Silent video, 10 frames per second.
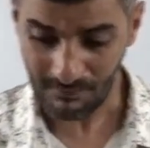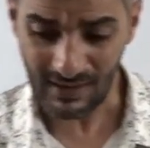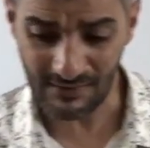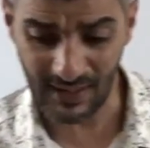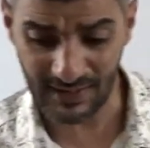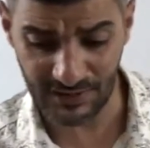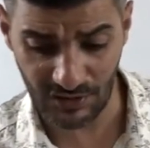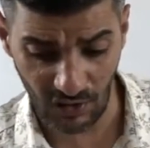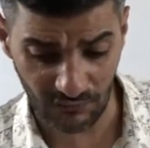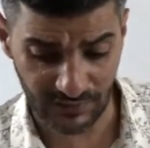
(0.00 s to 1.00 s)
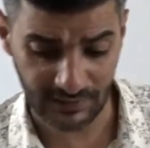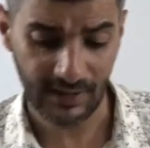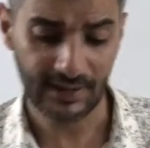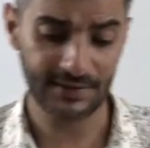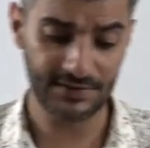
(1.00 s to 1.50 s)
There is often
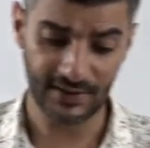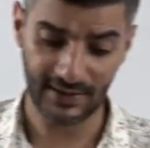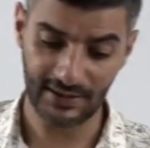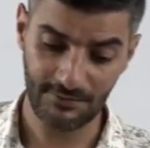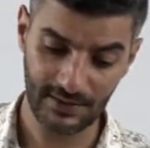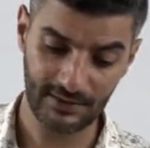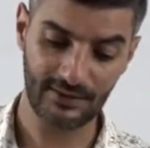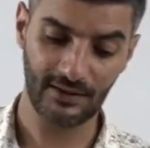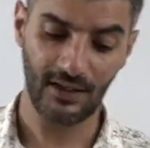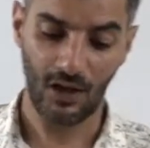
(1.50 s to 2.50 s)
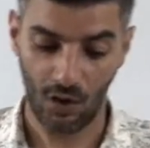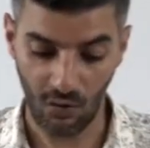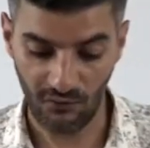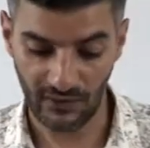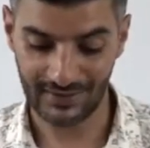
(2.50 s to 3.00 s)
disagreement
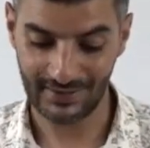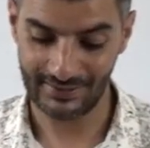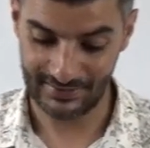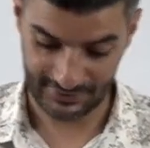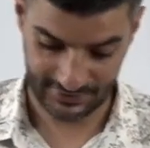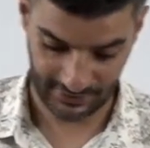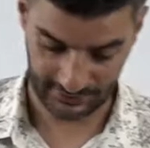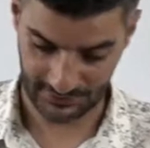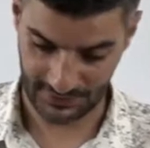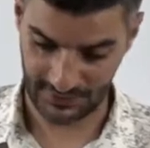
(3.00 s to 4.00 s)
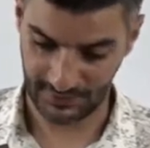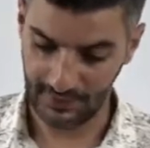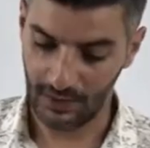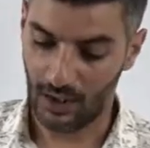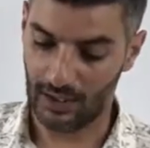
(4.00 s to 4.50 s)
over the details.
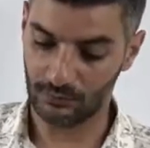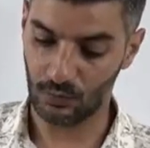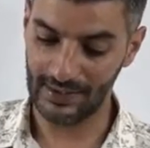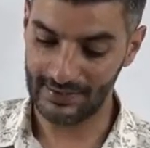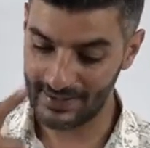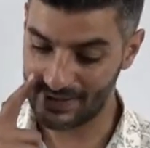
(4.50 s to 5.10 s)
And when this